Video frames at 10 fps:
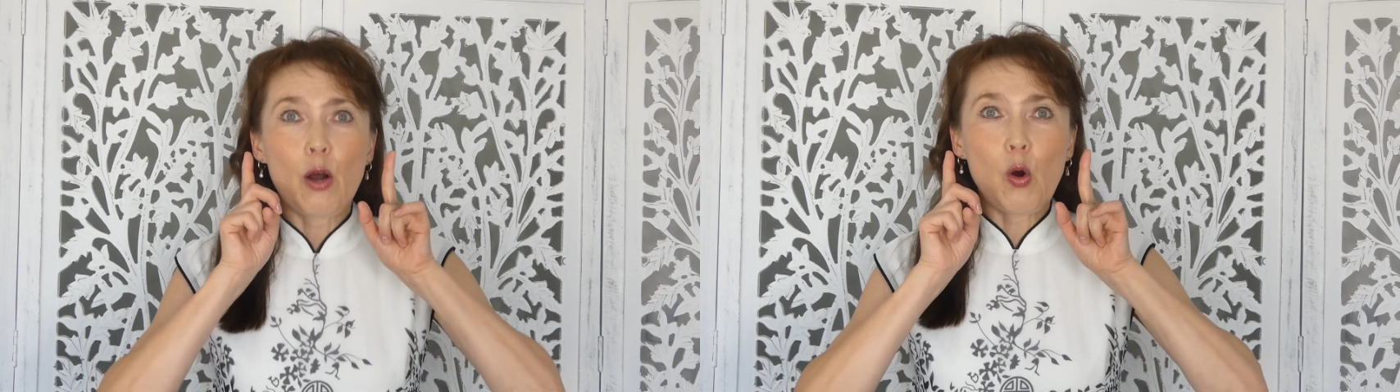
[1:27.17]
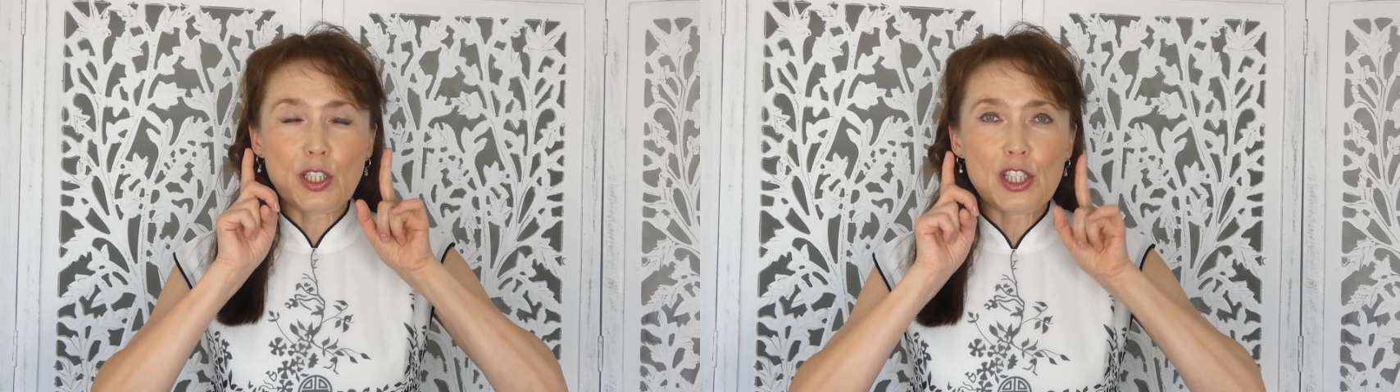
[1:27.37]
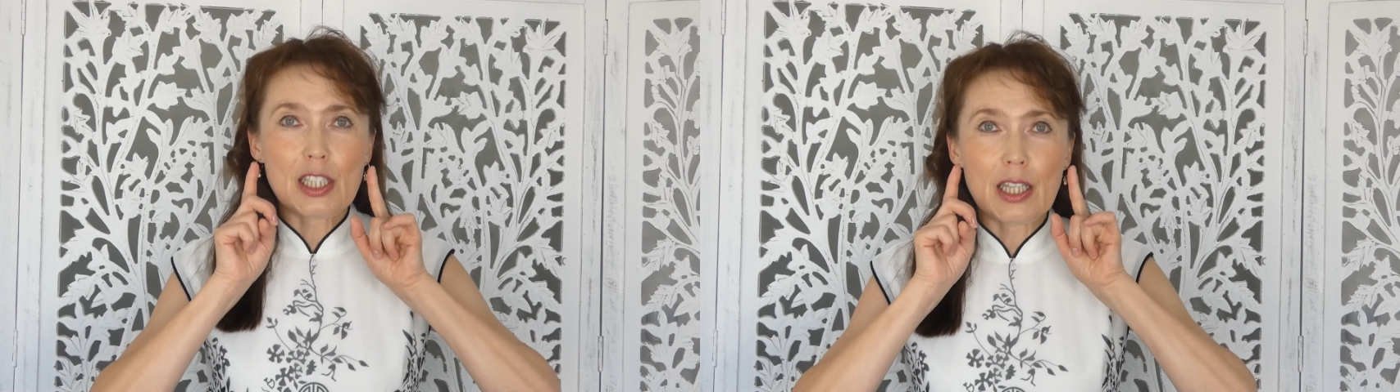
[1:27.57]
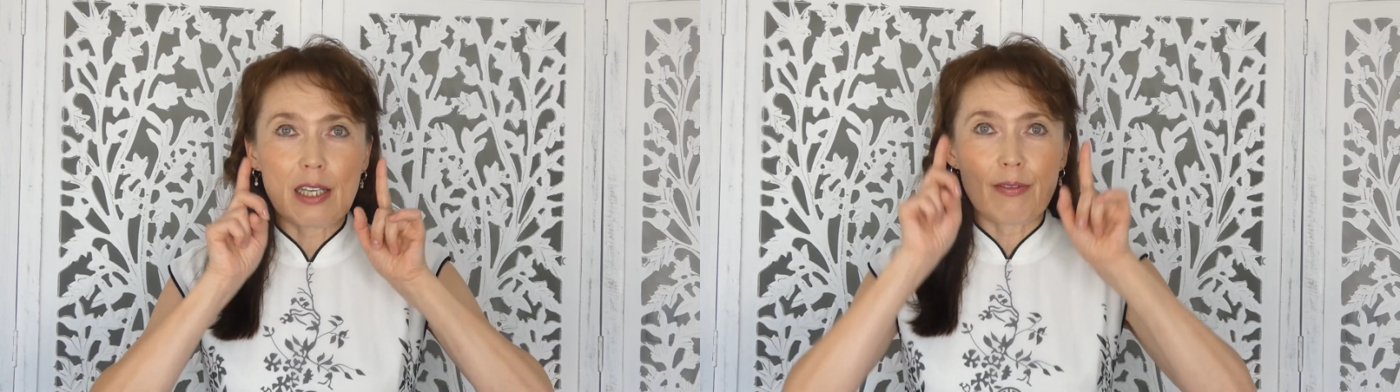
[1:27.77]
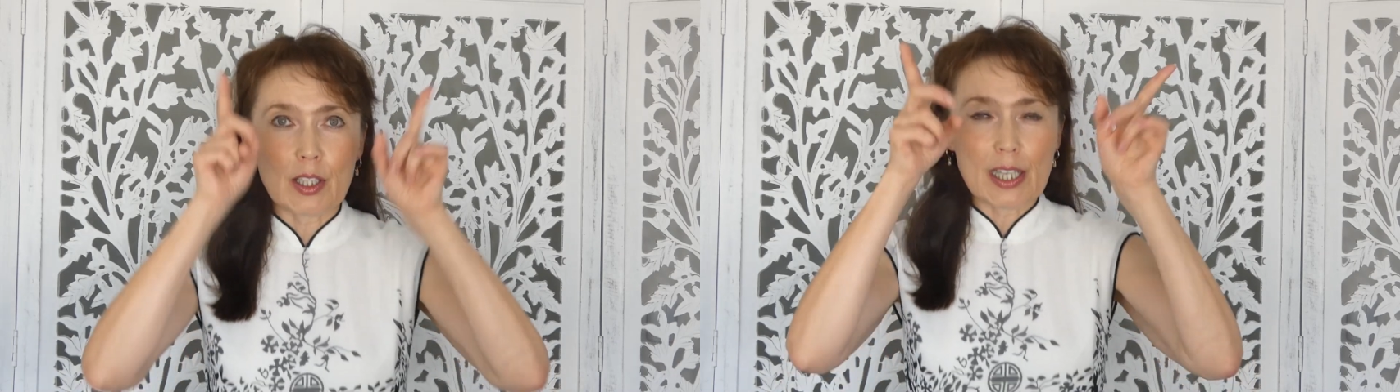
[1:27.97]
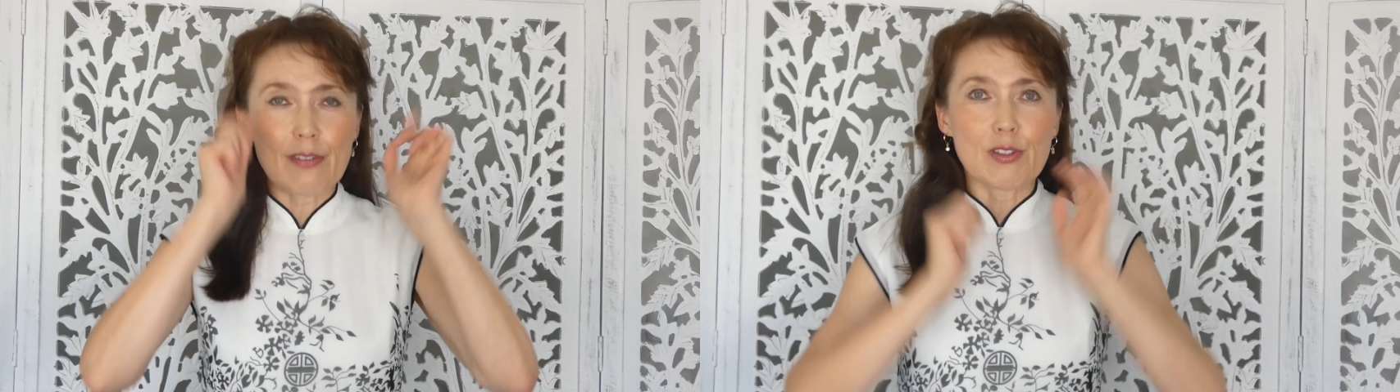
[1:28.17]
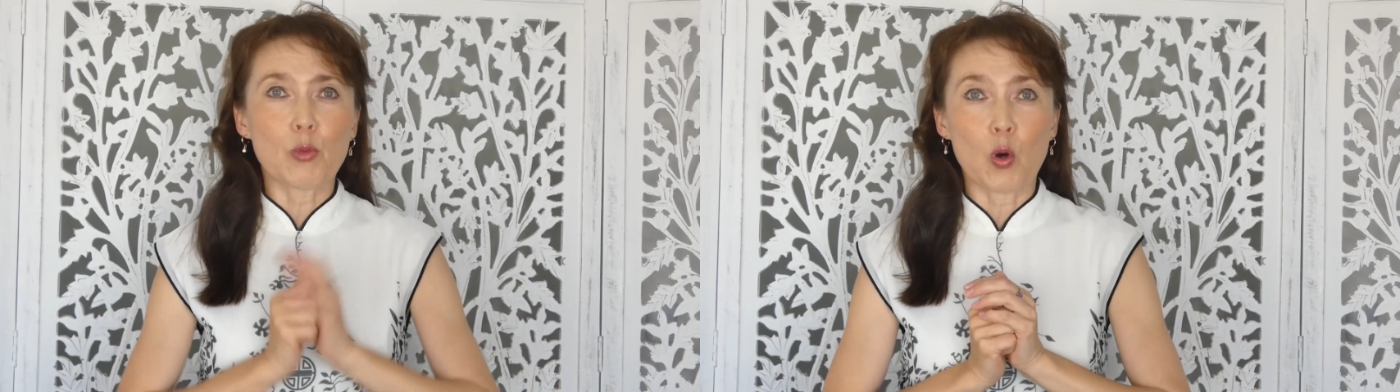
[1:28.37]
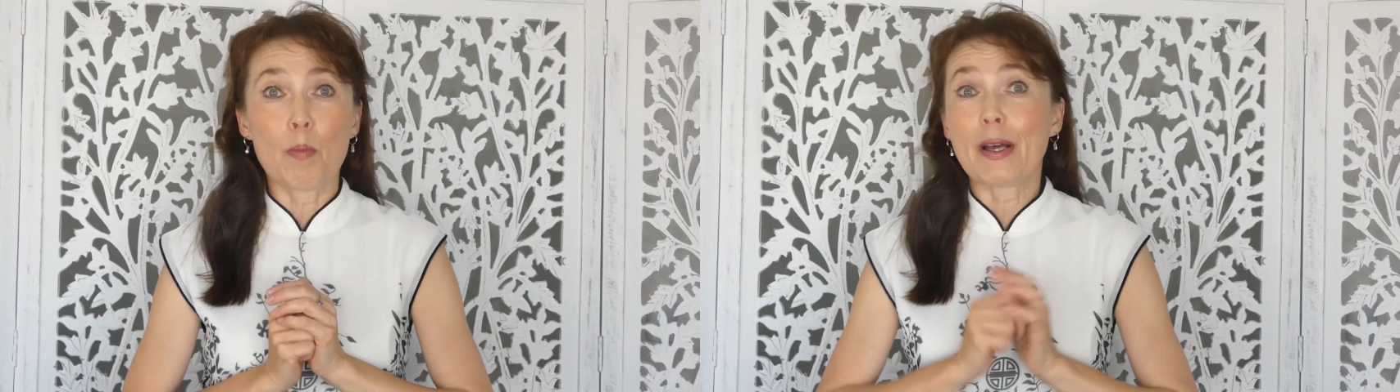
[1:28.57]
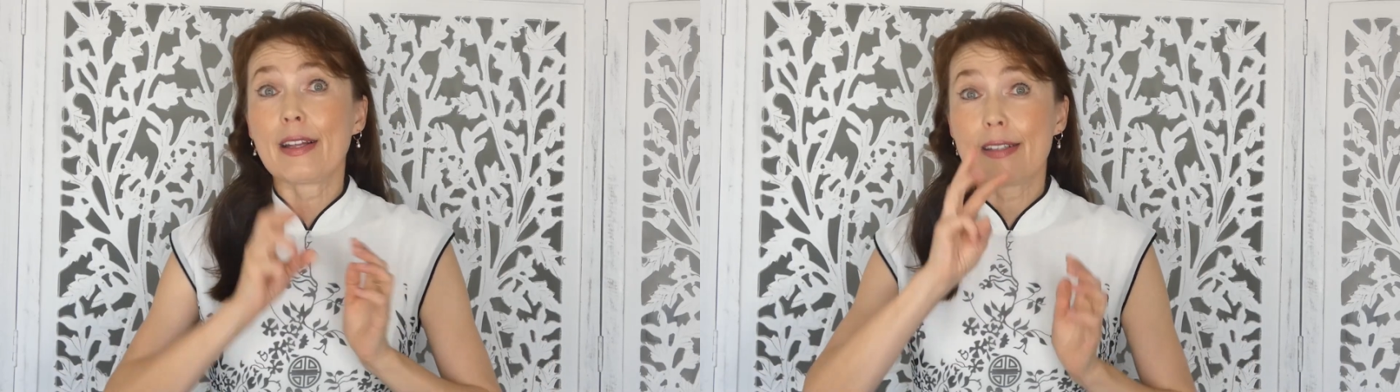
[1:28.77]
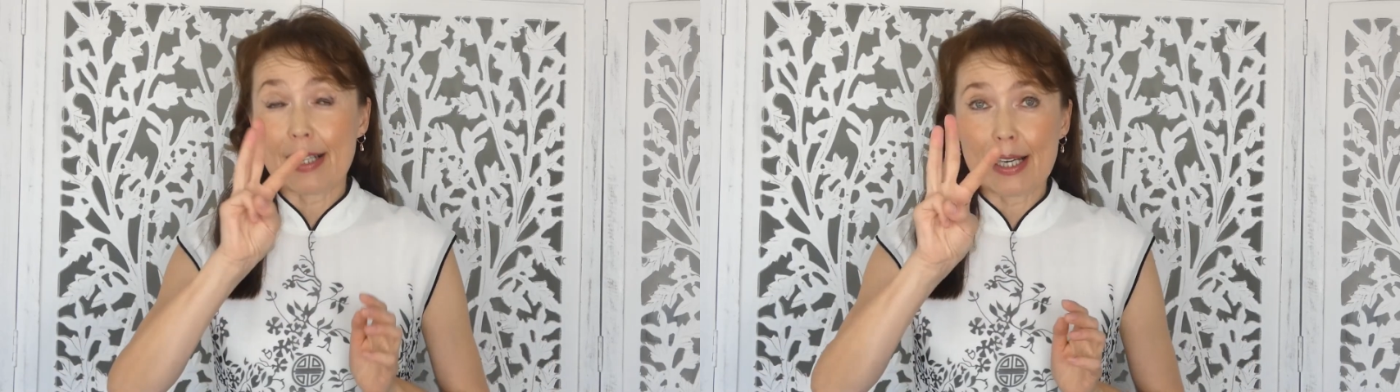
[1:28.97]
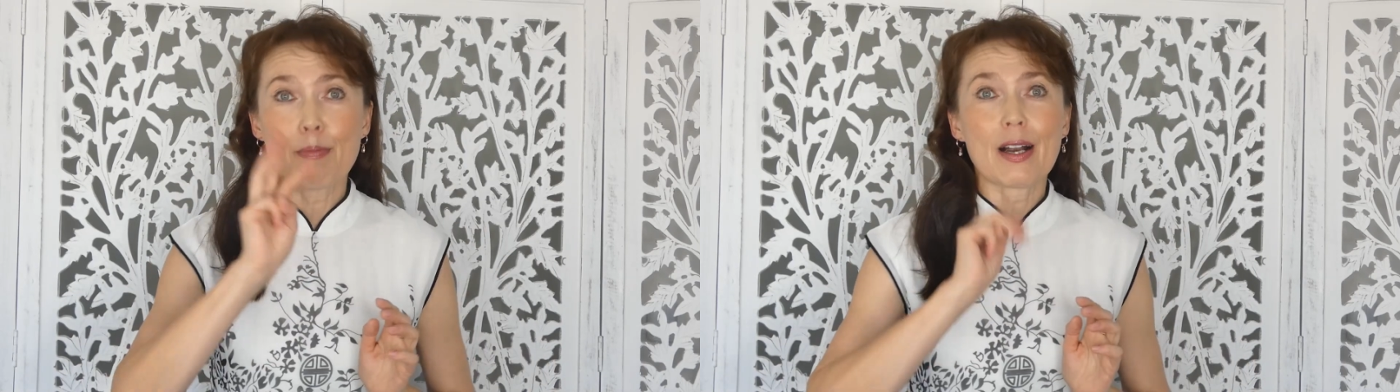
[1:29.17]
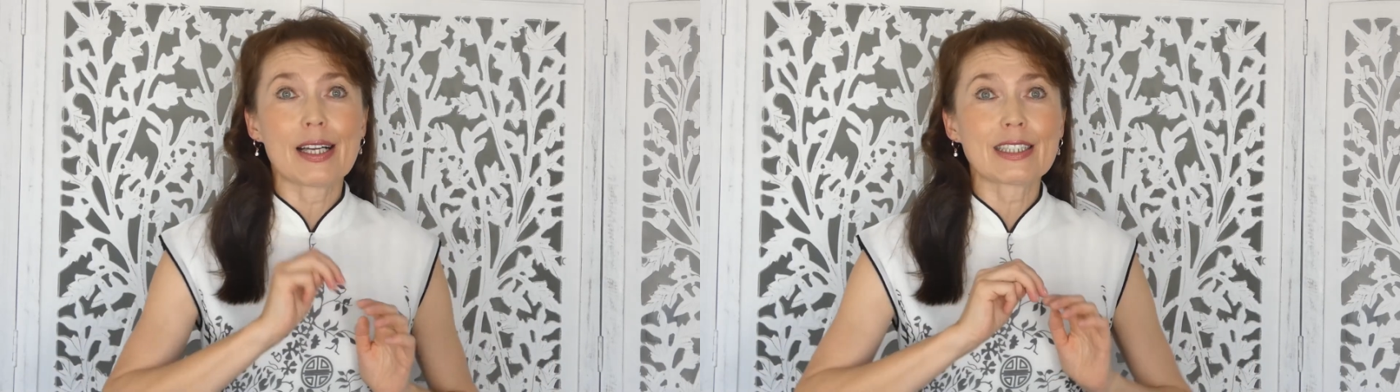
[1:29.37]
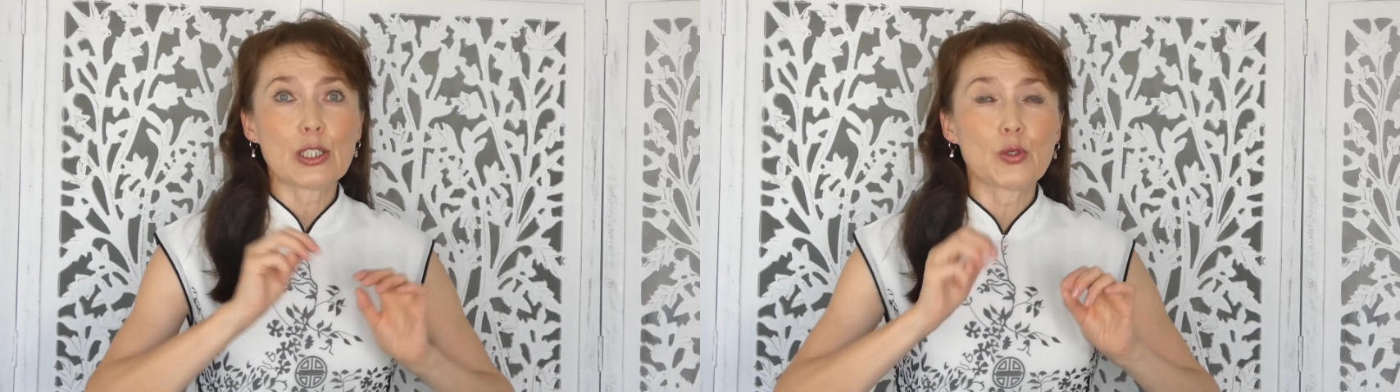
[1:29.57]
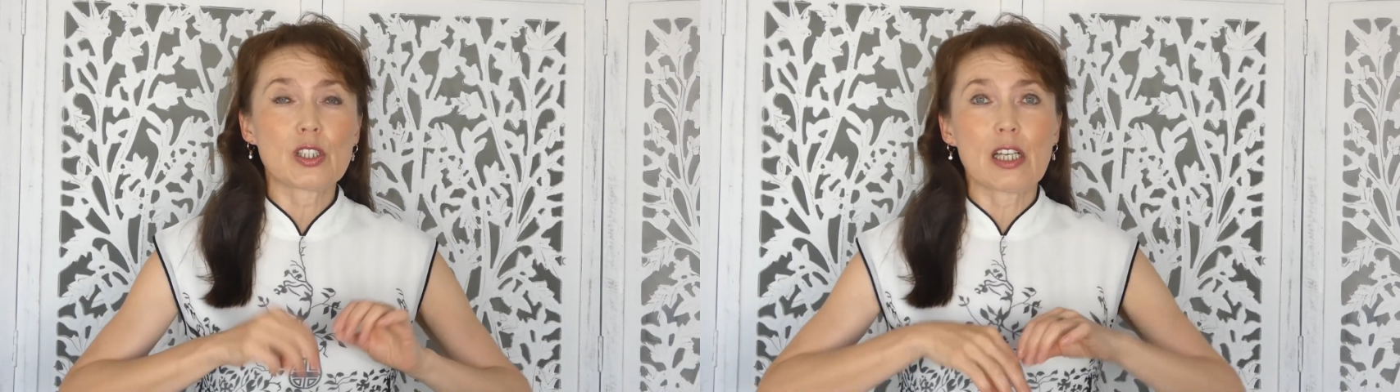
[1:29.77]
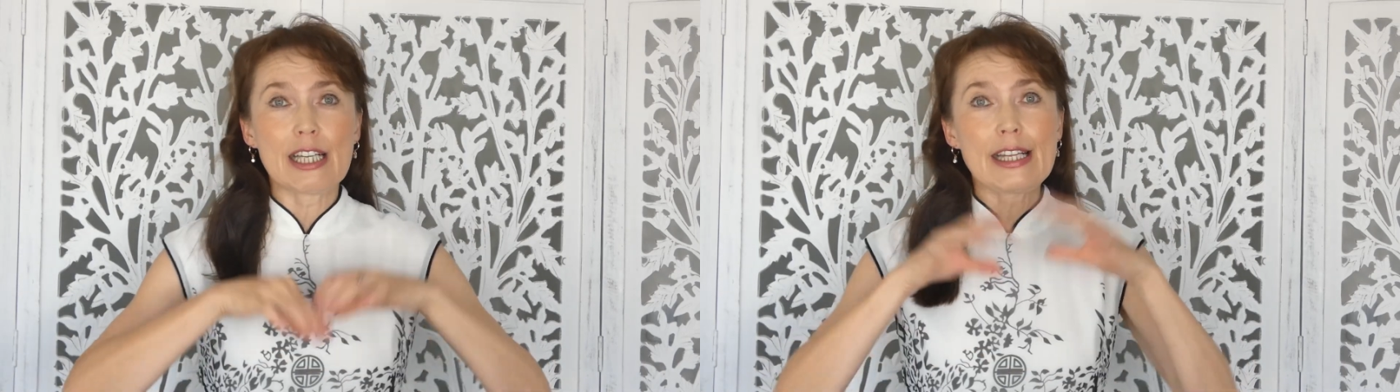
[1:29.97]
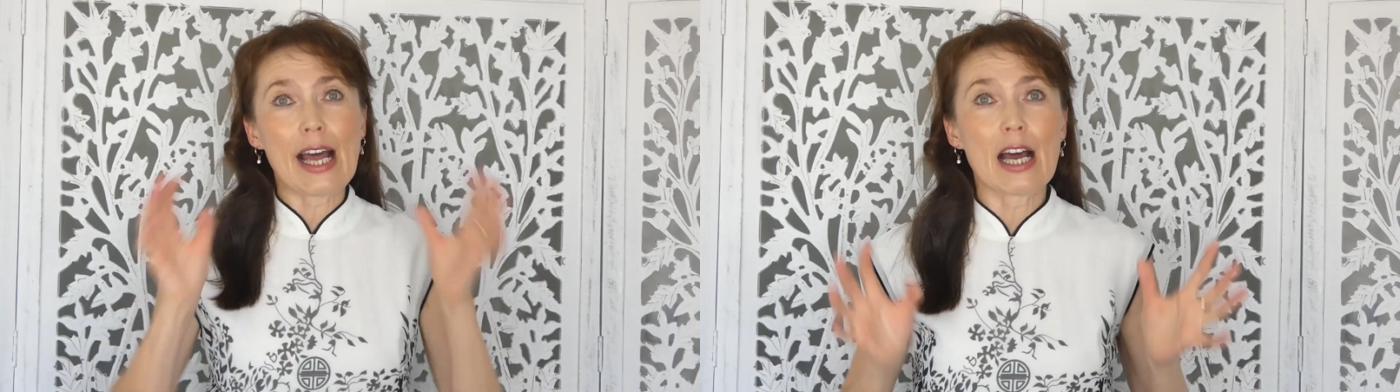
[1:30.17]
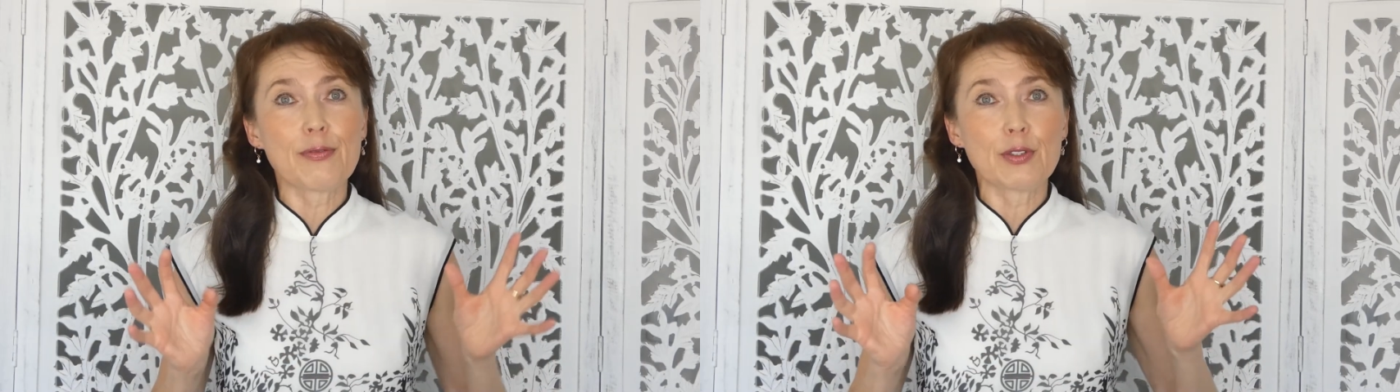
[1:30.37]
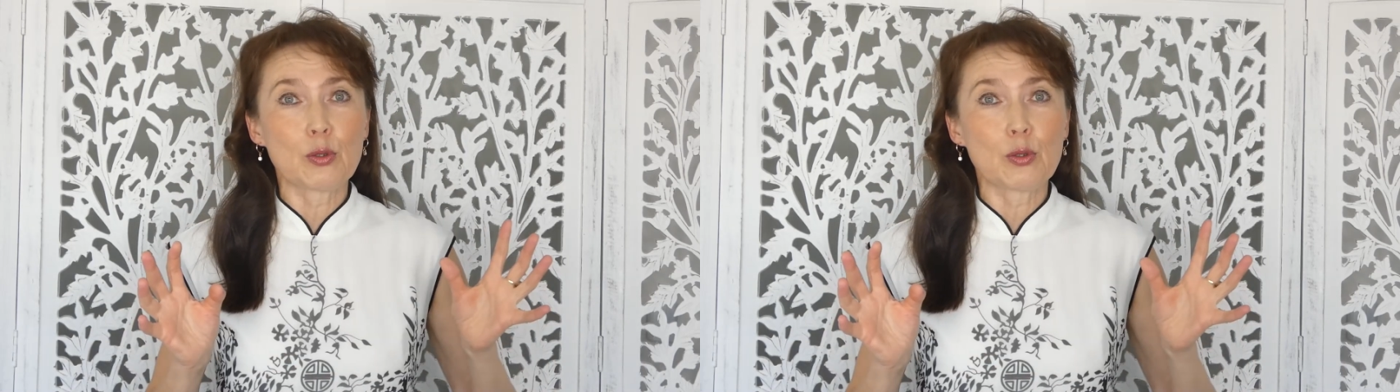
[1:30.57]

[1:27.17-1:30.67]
oxygen level even more, but 3 breaths usually enough